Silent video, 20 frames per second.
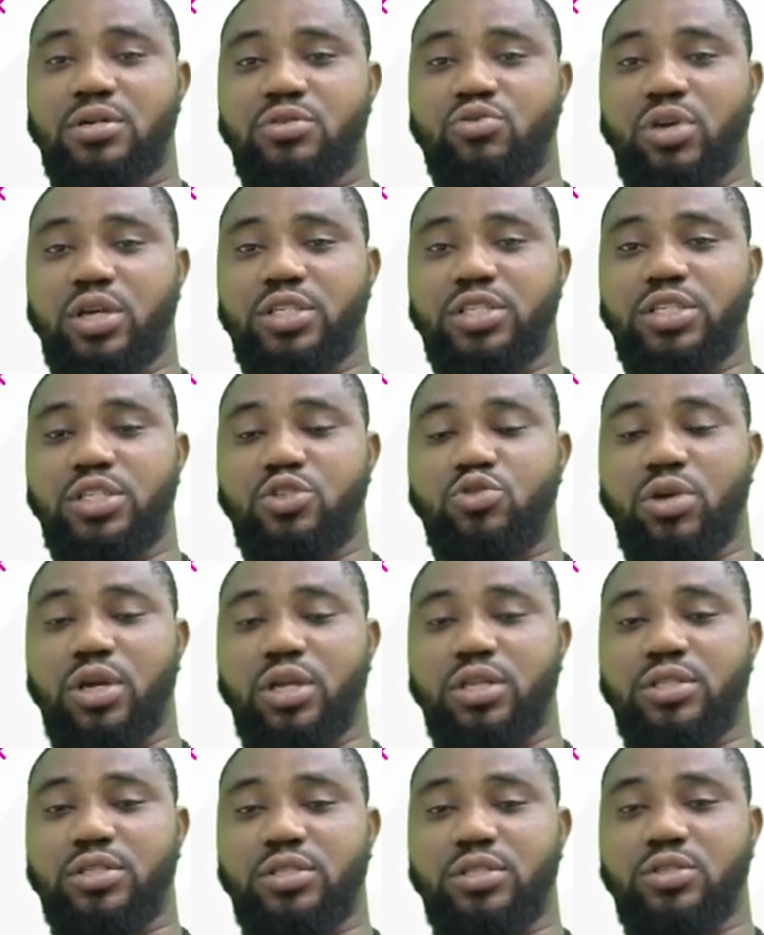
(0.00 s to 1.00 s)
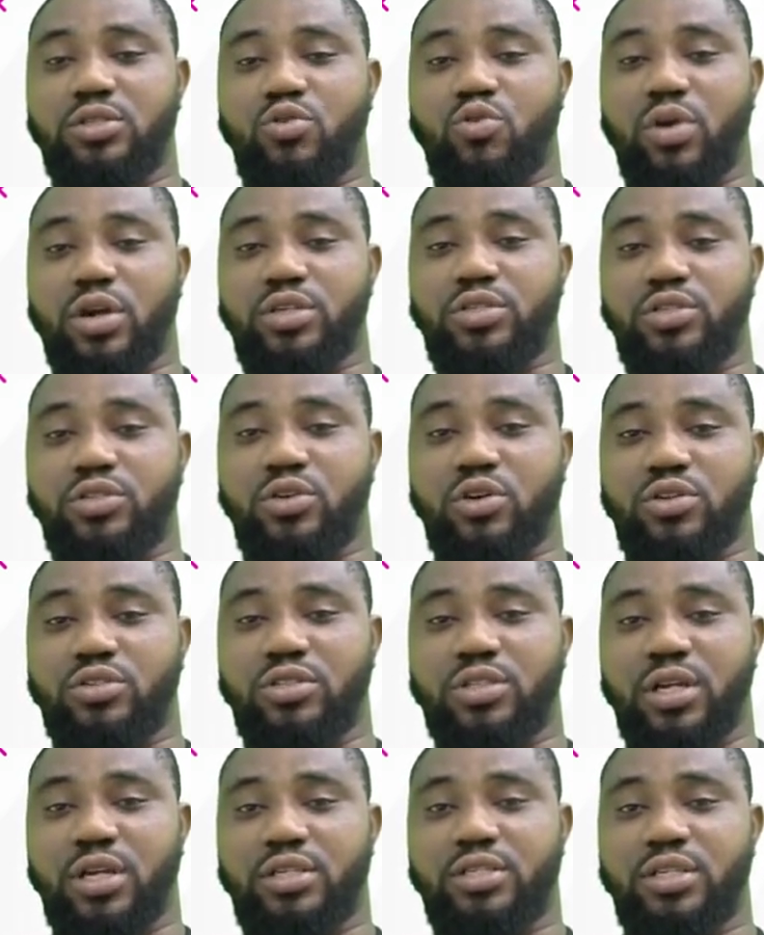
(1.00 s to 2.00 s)
2020 questions
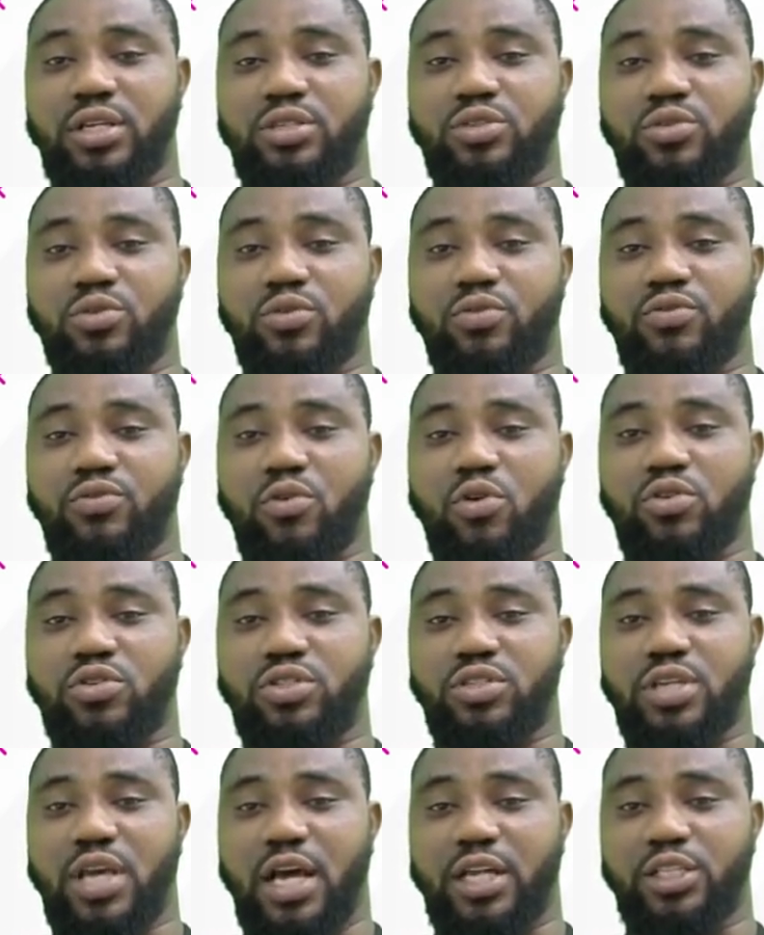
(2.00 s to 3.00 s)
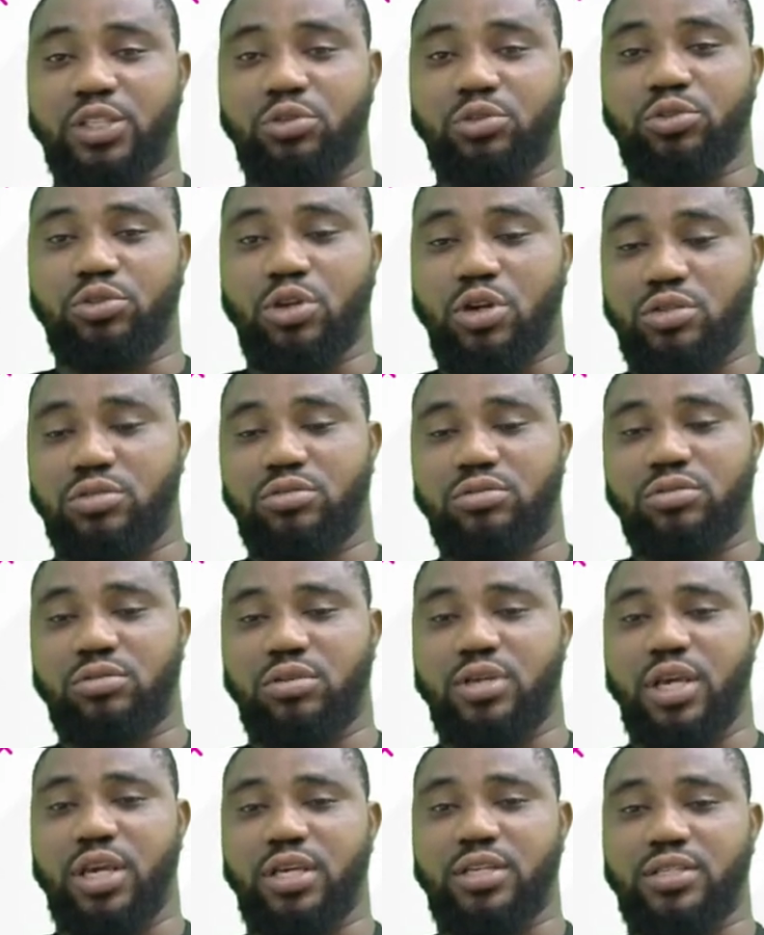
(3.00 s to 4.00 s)
36 to 40, and you just
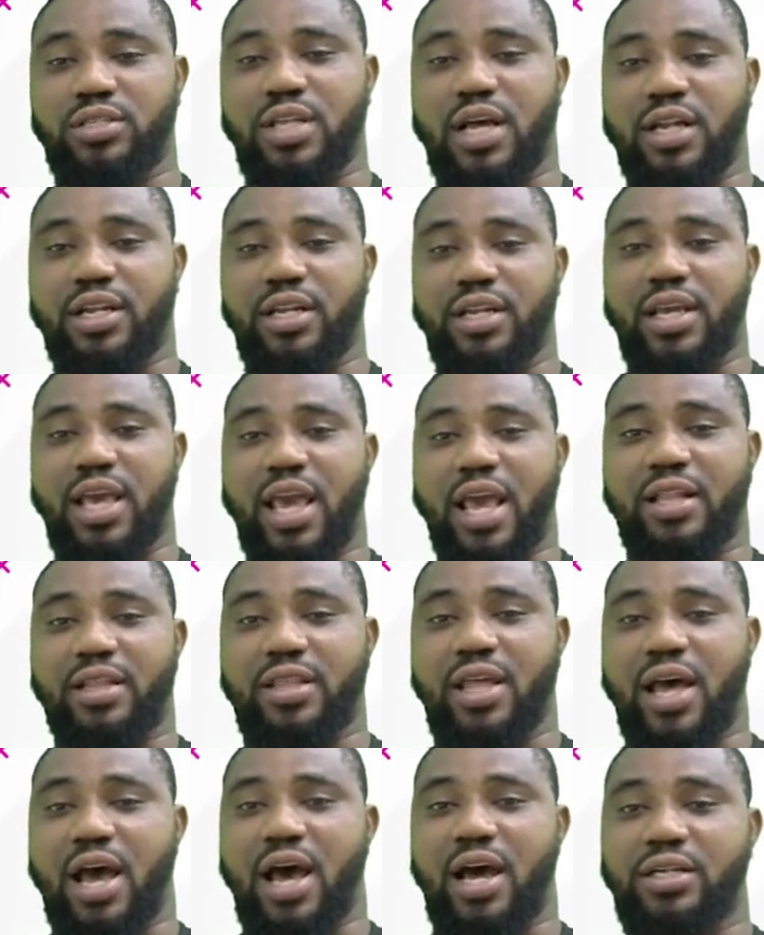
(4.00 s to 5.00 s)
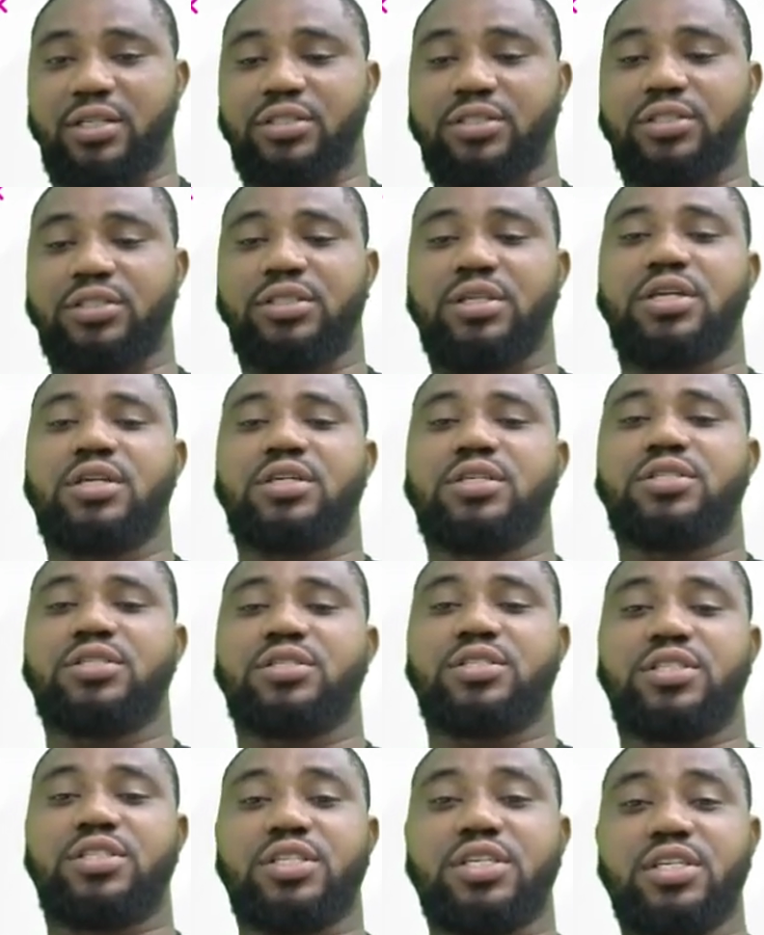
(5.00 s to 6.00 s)
instantly enter and
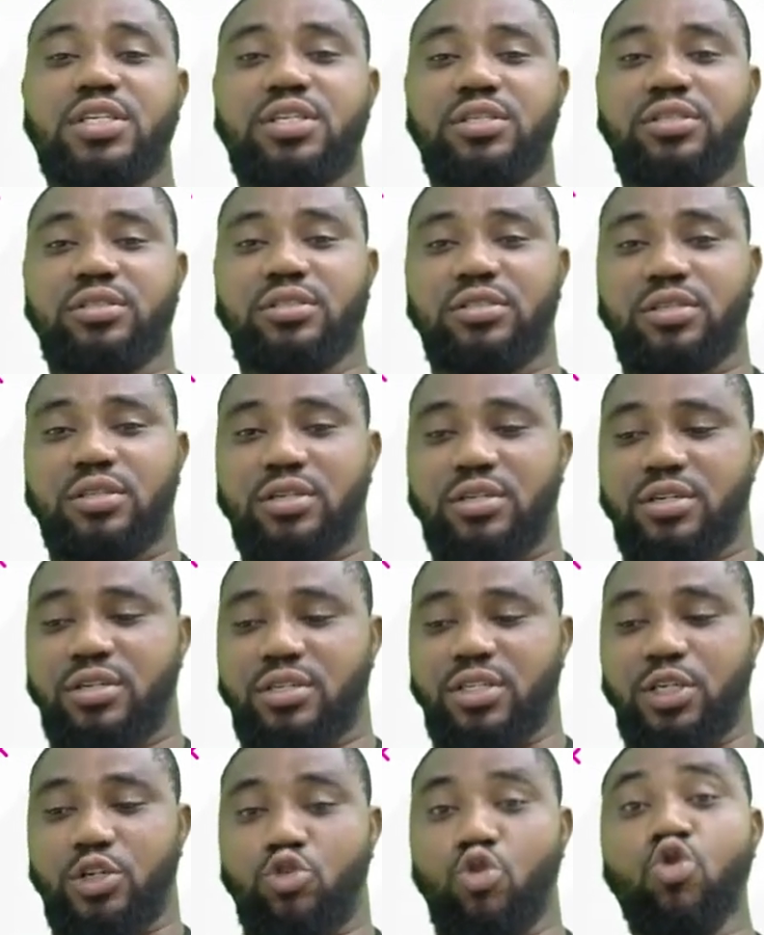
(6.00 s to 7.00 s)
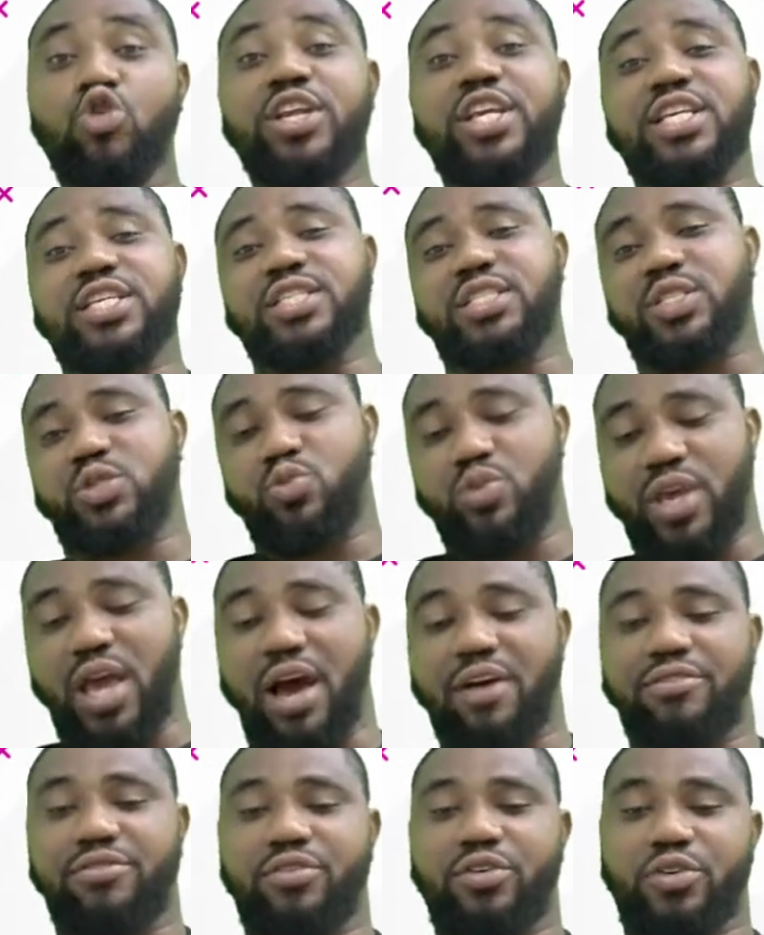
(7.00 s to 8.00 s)
see the goodies we
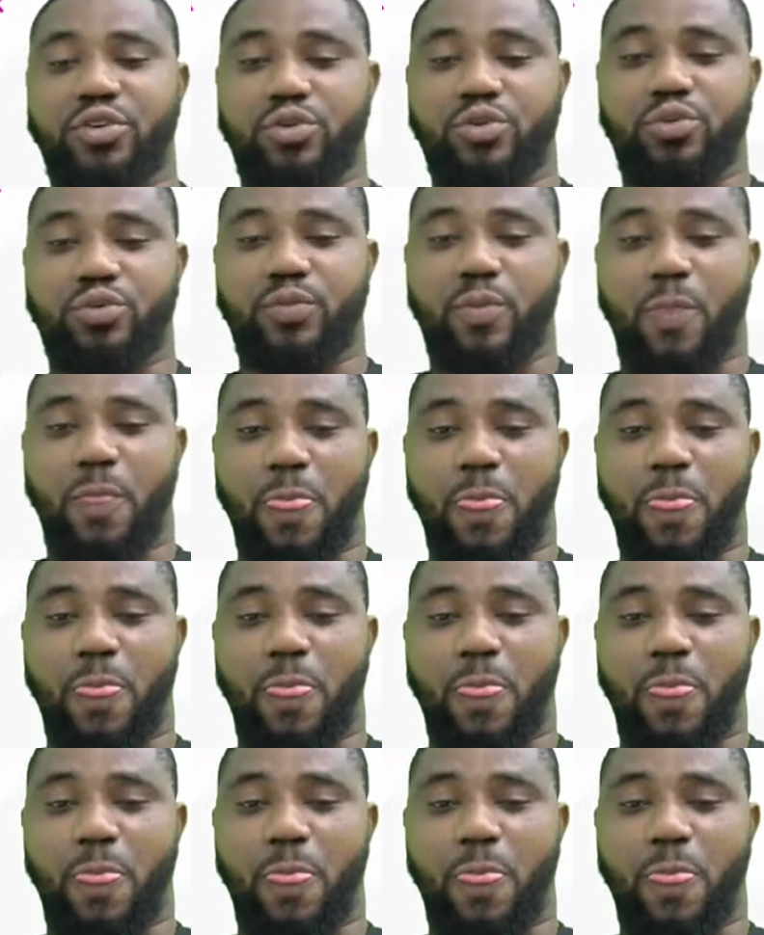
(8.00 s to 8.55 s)
have for you.